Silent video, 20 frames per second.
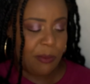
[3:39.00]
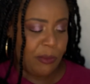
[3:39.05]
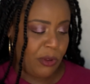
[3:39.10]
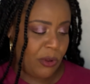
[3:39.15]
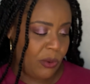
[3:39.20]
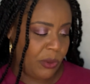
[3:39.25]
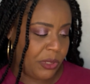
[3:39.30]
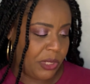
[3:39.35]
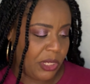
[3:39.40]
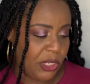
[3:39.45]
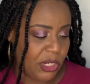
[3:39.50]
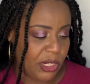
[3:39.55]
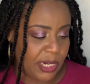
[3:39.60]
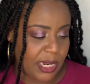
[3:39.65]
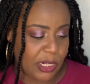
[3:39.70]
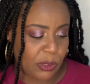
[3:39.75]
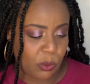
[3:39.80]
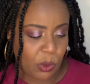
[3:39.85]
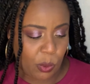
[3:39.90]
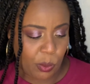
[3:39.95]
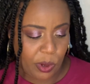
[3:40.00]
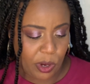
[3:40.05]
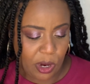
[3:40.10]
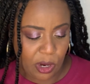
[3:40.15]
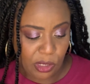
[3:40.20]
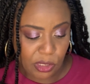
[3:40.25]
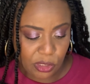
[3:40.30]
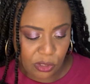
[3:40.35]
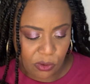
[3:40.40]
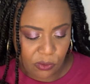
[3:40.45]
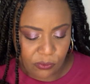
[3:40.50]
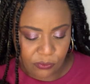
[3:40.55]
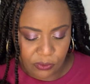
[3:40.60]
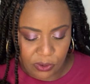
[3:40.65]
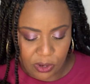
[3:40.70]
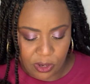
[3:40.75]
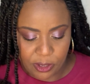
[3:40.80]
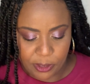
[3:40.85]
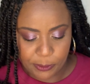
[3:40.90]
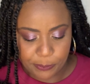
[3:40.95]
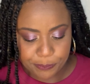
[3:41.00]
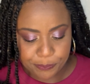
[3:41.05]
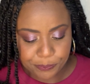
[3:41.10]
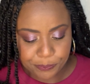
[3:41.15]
usage, and that's where we are so far.